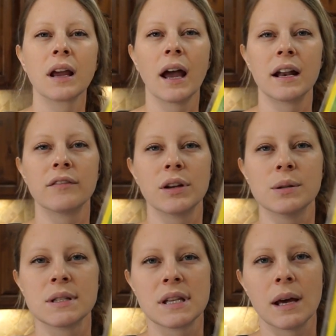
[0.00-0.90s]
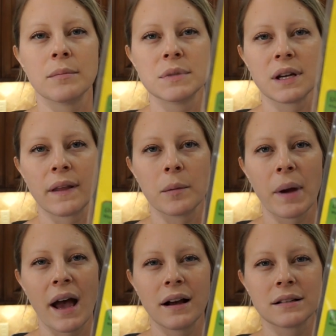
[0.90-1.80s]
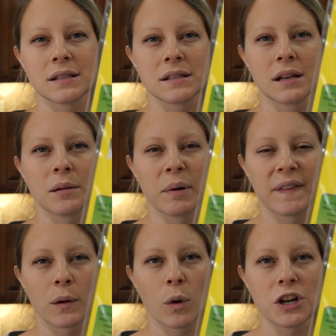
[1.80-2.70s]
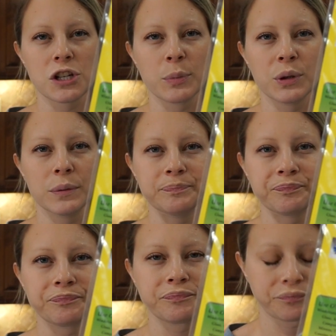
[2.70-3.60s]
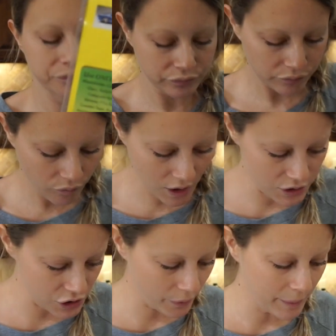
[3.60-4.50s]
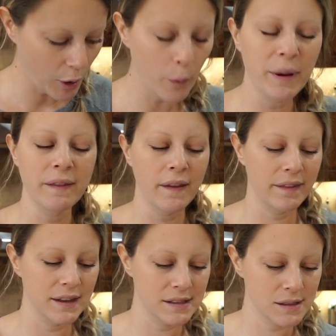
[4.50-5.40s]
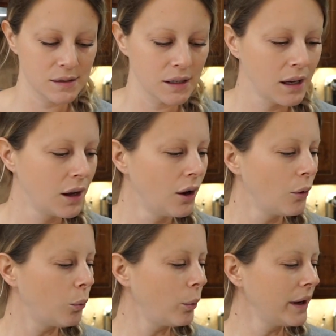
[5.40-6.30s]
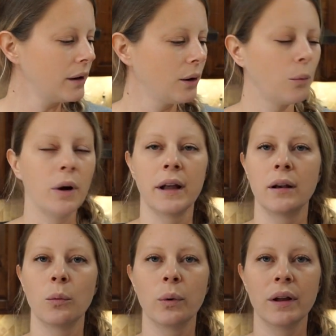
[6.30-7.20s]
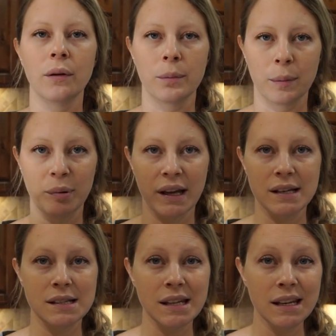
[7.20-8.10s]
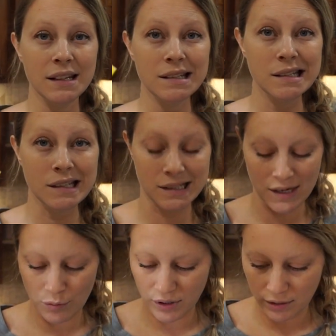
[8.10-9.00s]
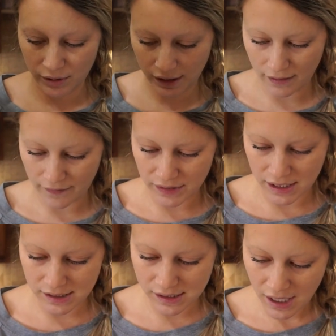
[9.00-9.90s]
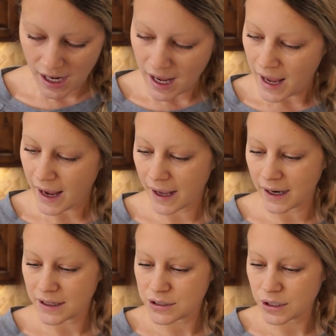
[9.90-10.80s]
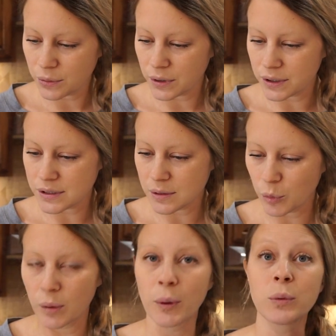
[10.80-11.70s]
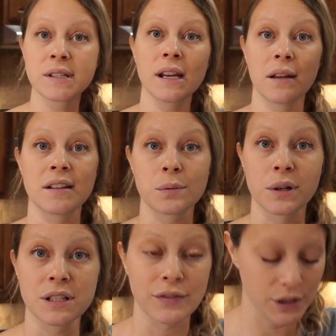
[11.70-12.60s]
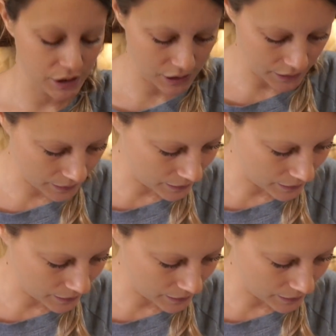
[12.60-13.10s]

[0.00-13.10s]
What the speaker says: kind of used them to their max, but they're washable. So I'm hoping that this window one will replace these because I really, really love these. And I should order some more, but we'll see how this works first.